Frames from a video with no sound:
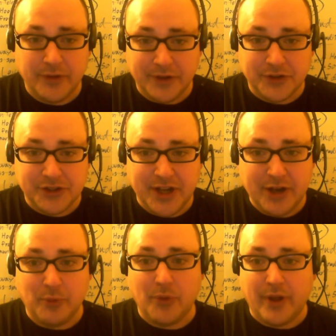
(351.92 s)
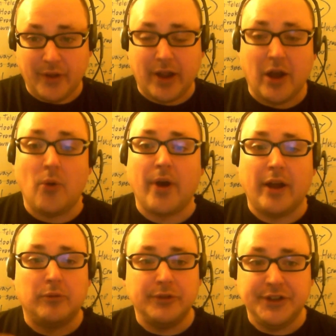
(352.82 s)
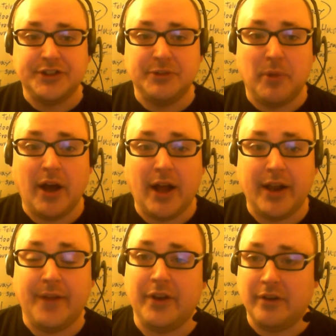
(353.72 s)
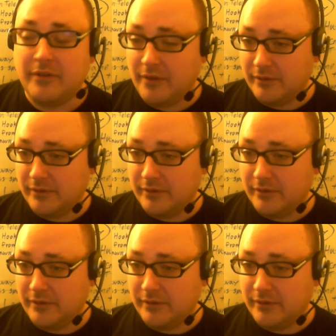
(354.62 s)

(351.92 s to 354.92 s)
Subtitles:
understandable that, like, oh, I released the mod, and then